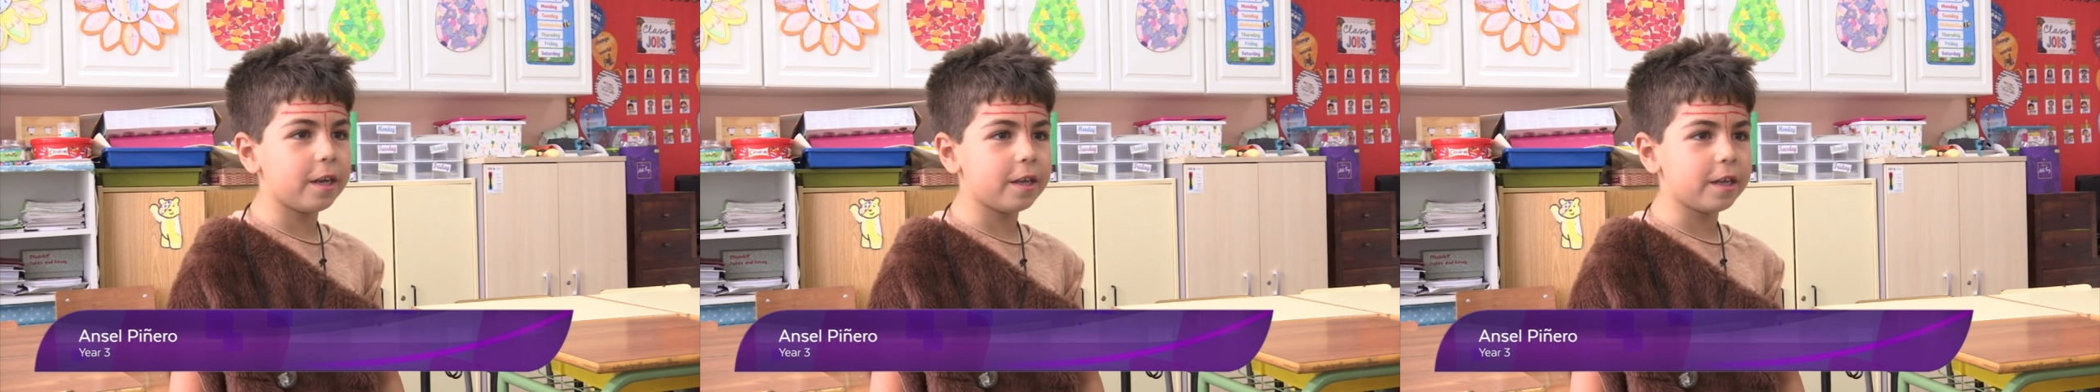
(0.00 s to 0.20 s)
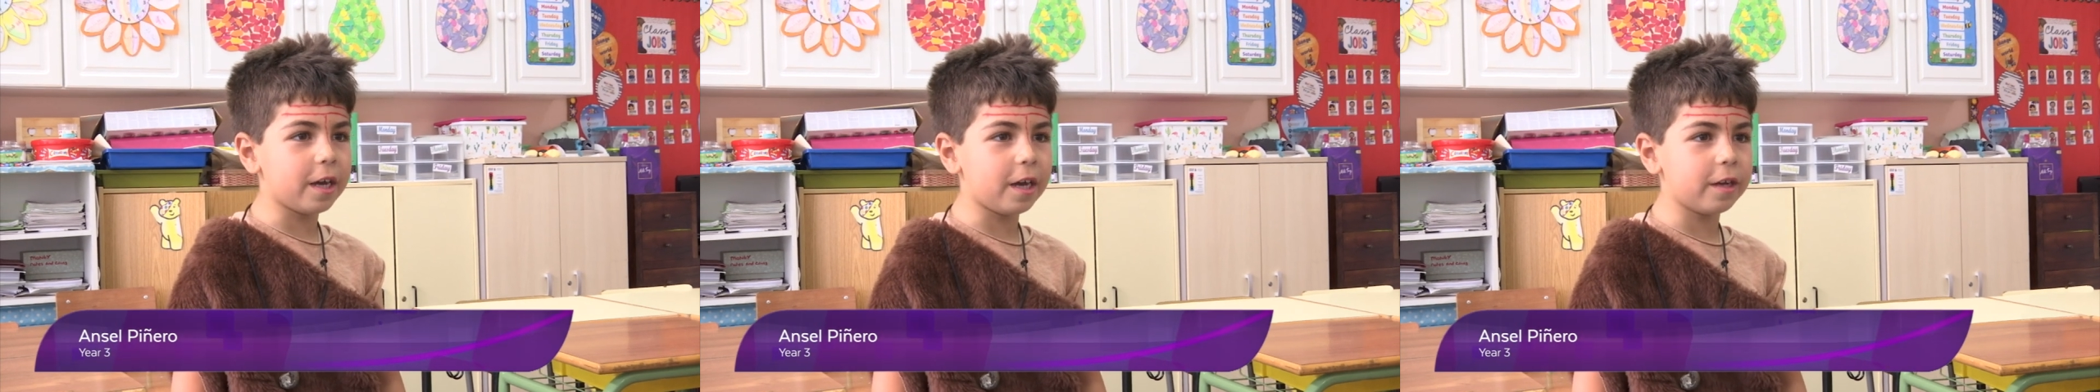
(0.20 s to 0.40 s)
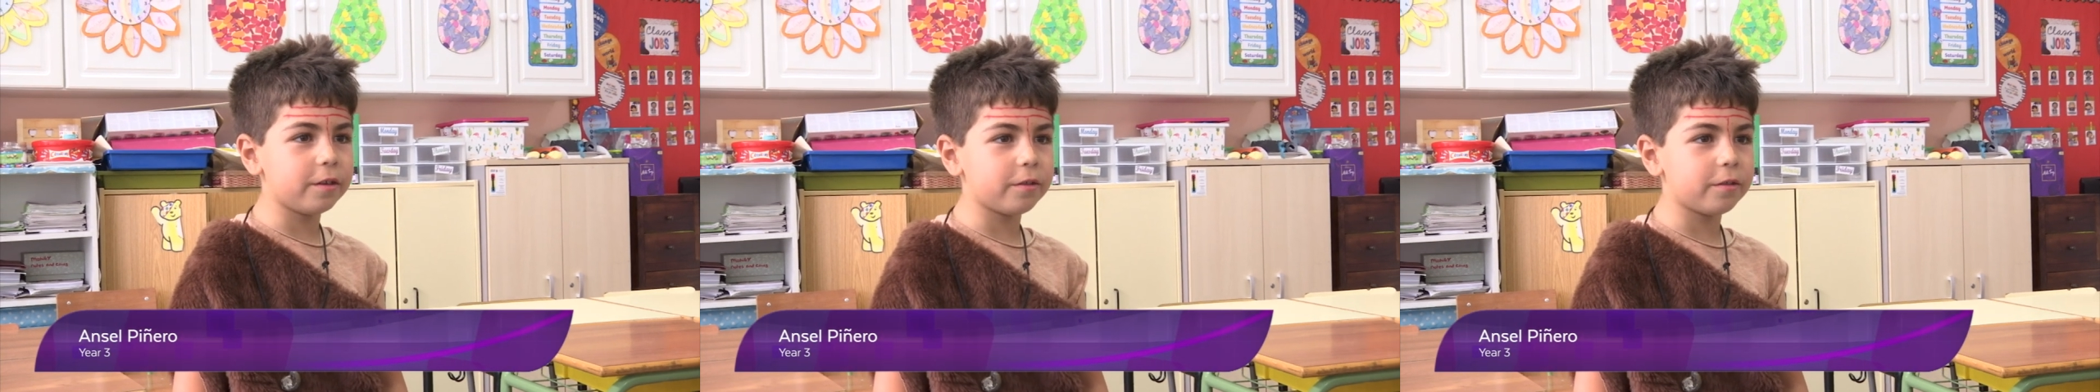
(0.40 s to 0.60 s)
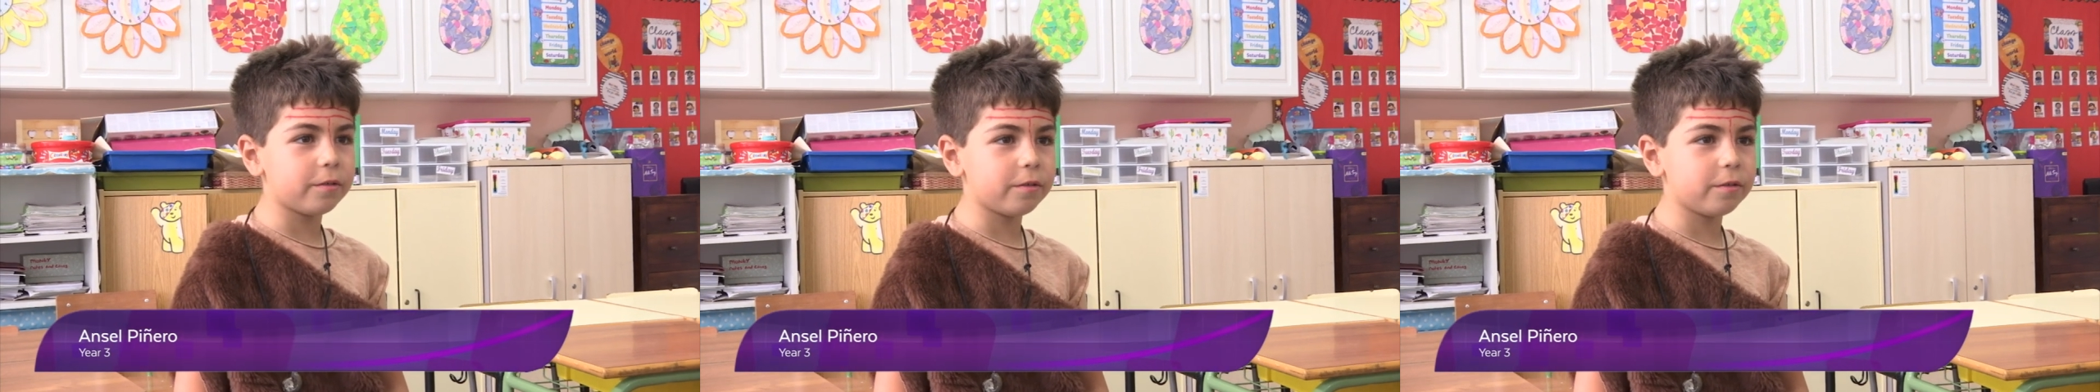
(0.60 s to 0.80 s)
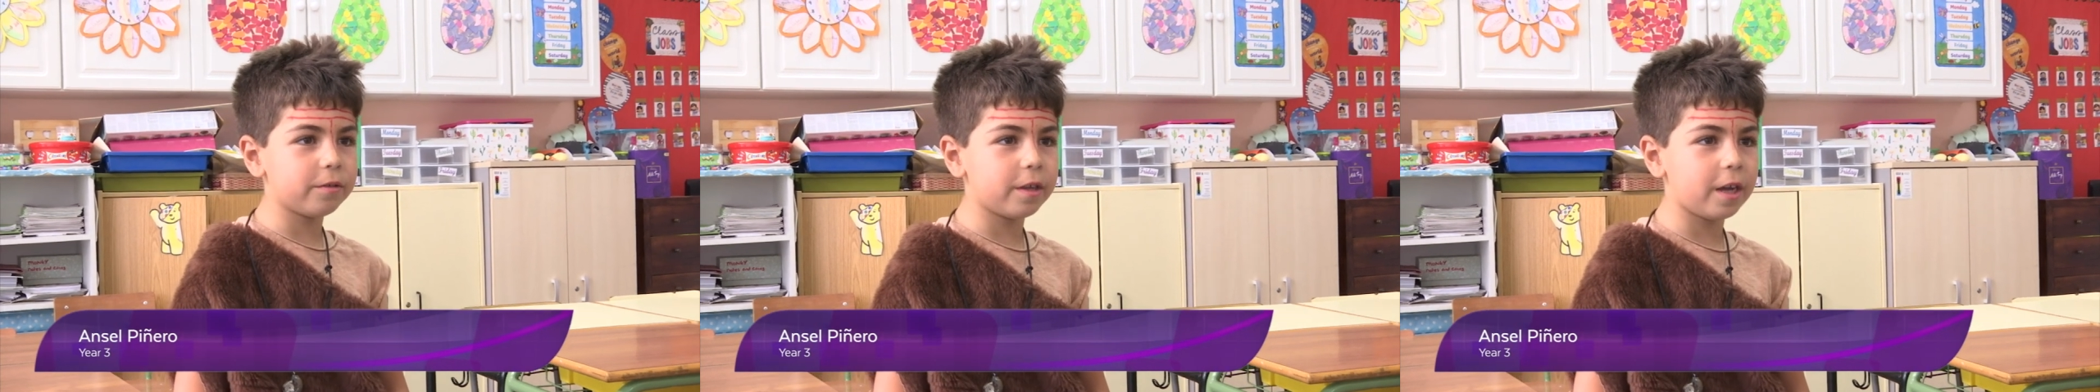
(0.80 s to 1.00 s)

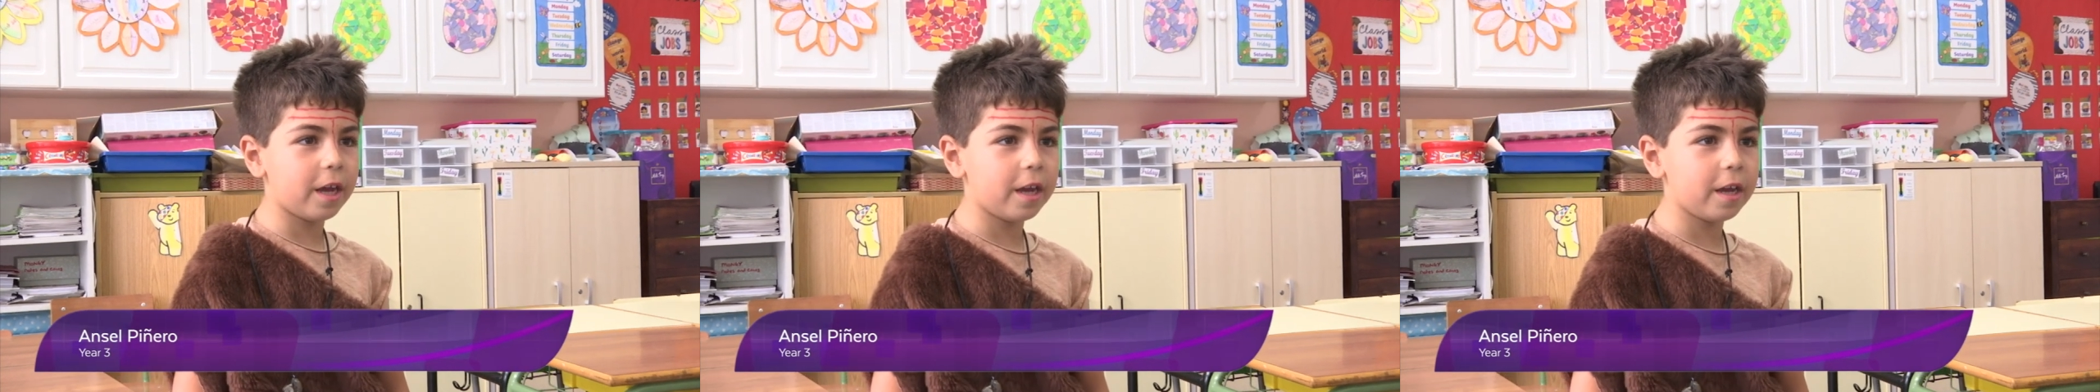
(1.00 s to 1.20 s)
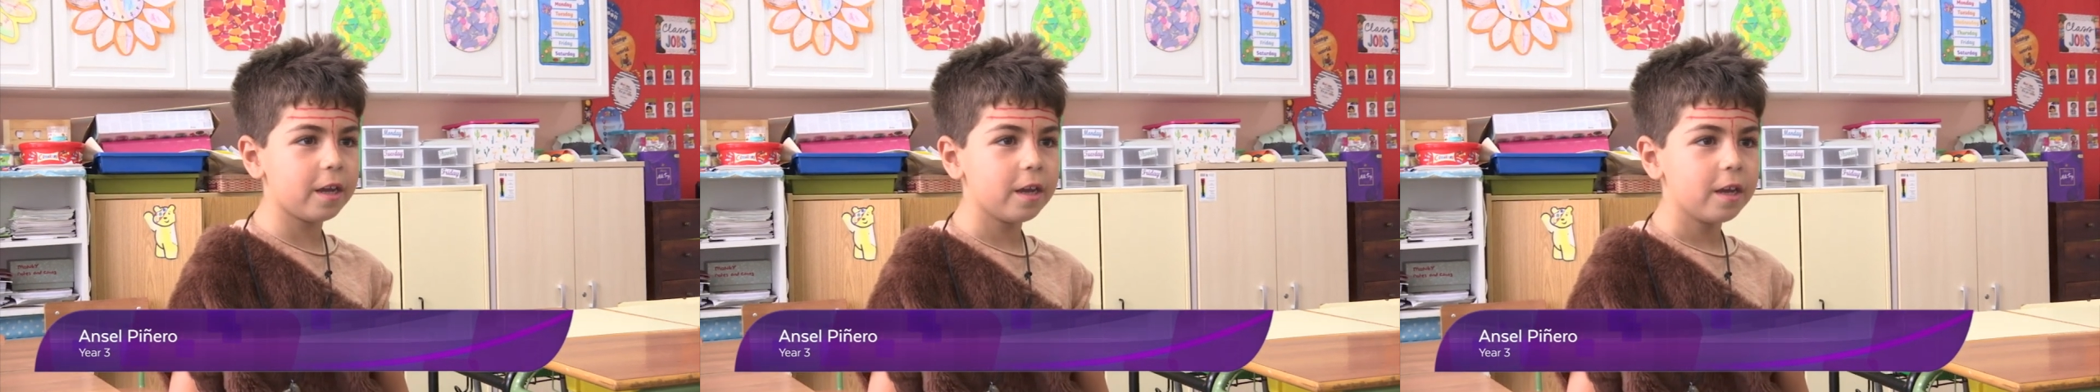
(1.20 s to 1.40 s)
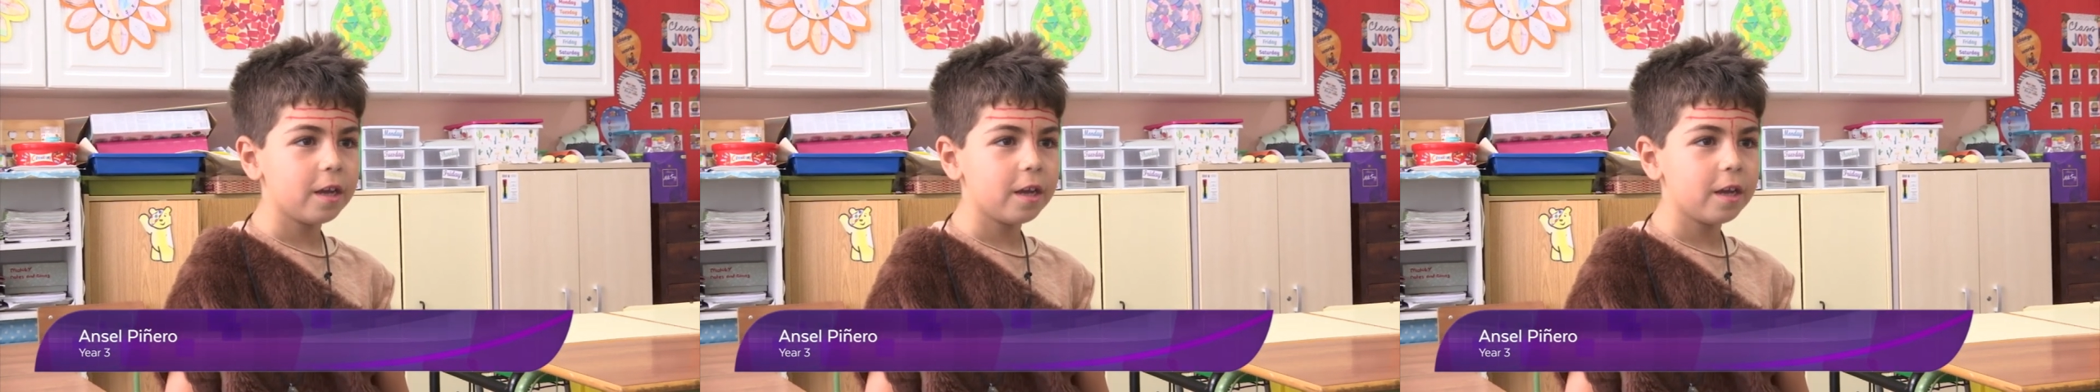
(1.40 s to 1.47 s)
Neanderthal Day